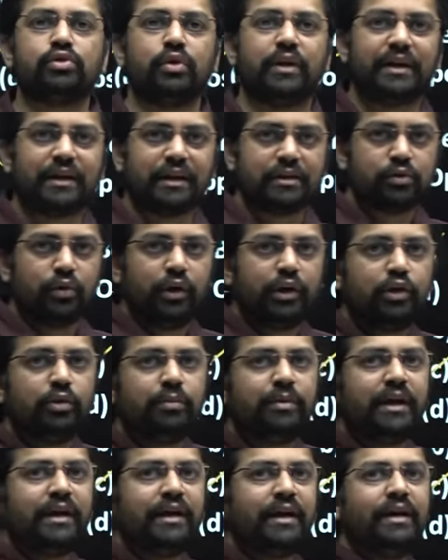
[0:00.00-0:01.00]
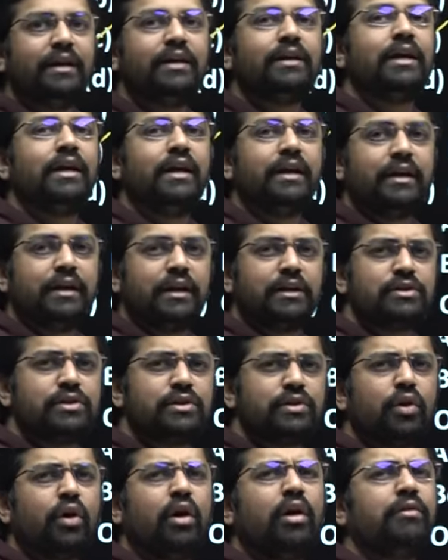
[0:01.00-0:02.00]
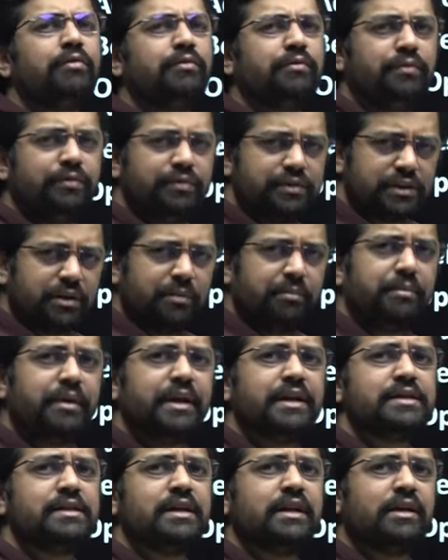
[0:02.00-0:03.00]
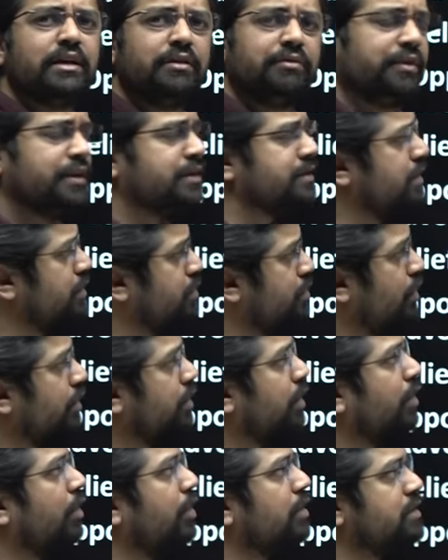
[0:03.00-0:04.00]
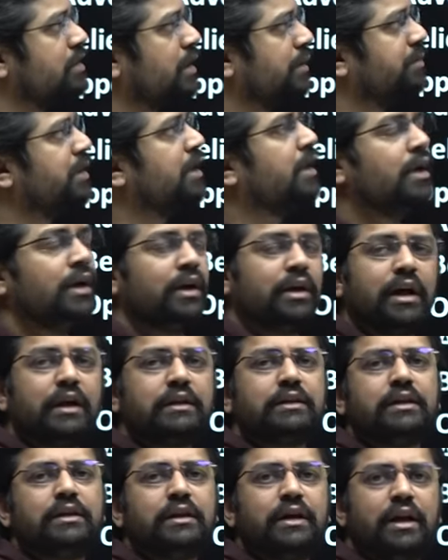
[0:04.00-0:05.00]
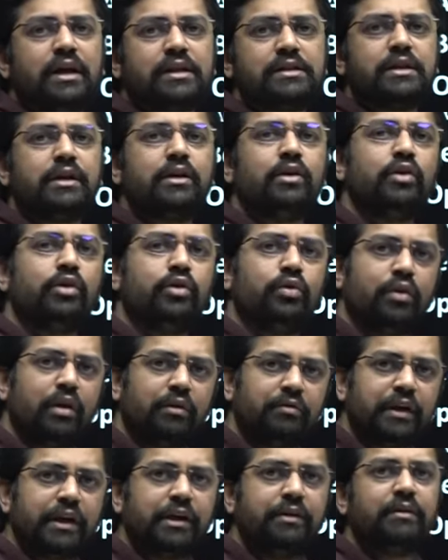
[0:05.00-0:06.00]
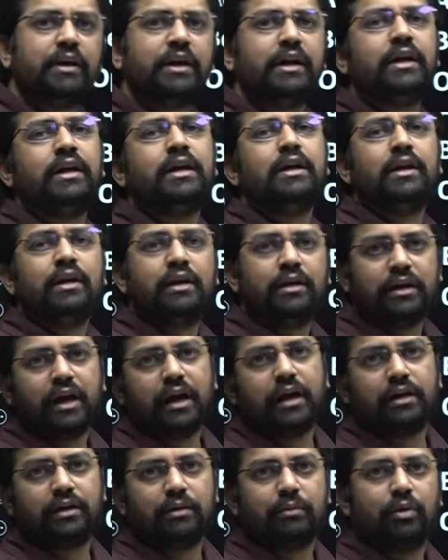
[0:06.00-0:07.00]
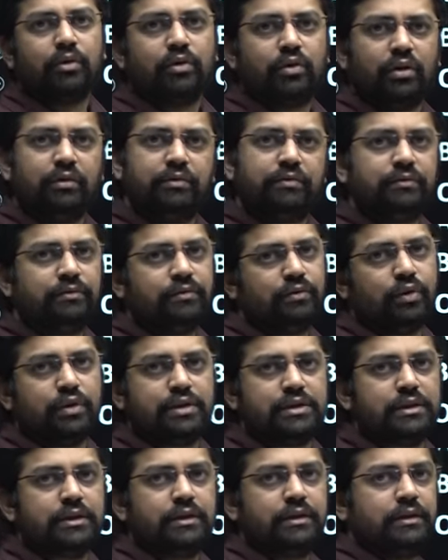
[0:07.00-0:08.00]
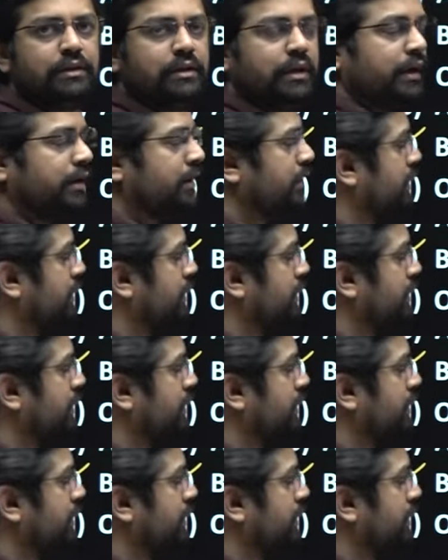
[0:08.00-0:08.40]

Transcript: So it is going to be an interlinkage of some basic differences or the concept rather than asking you a very very direct amount of question, right?